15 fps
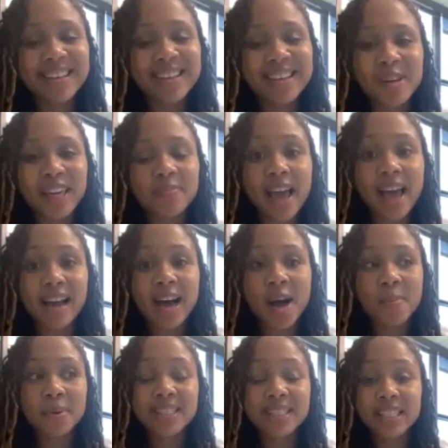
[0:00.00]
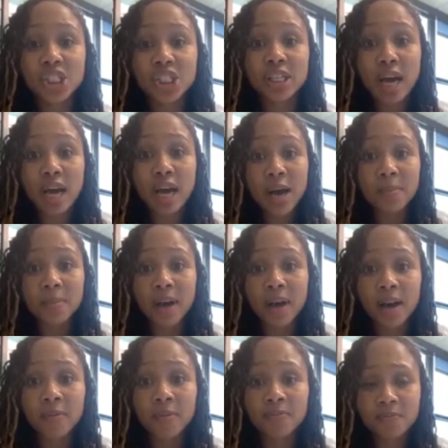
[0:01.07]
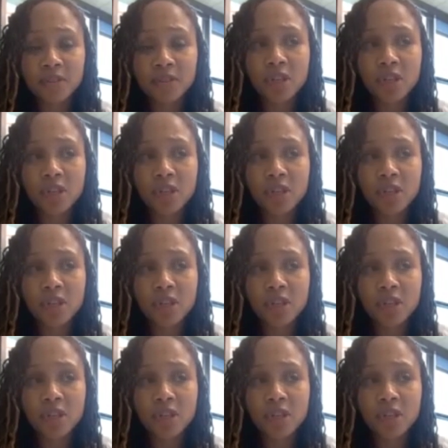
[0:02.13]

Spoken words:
keep that position up,